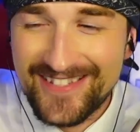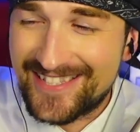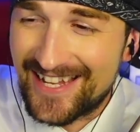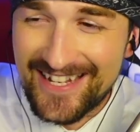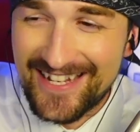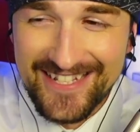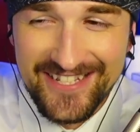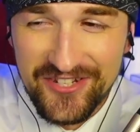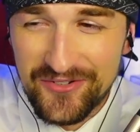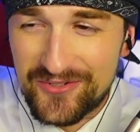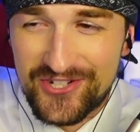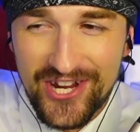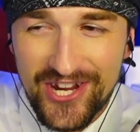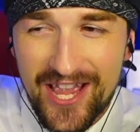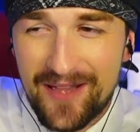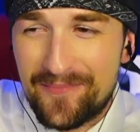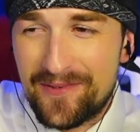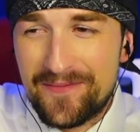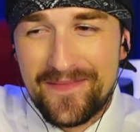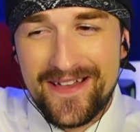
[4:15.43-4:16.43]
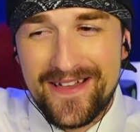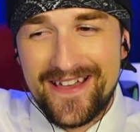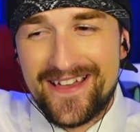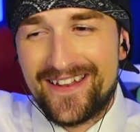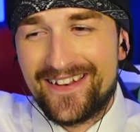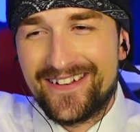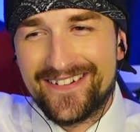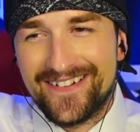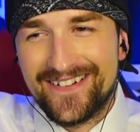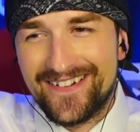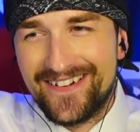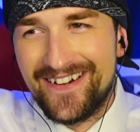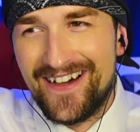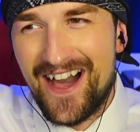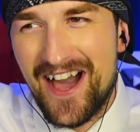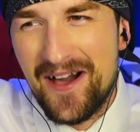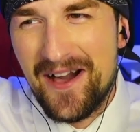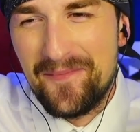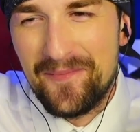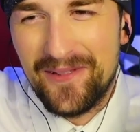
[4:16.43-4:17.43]
this ain't too shabby, man.
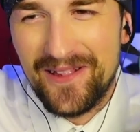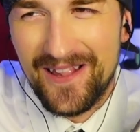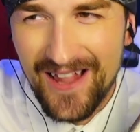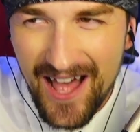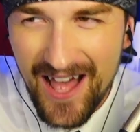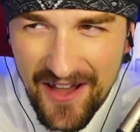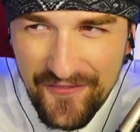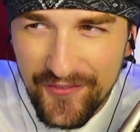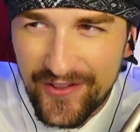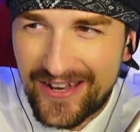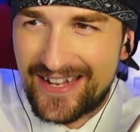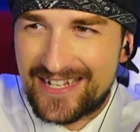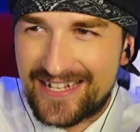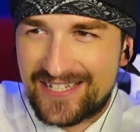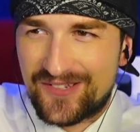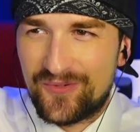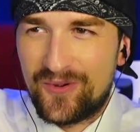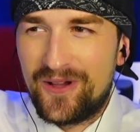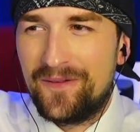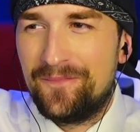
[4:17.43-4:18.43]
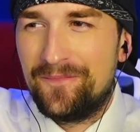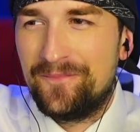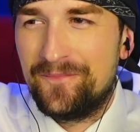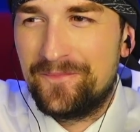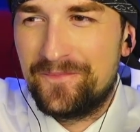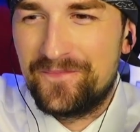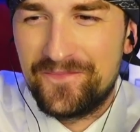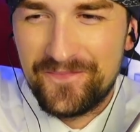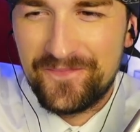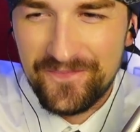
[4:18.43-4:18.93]
I'm loving this one.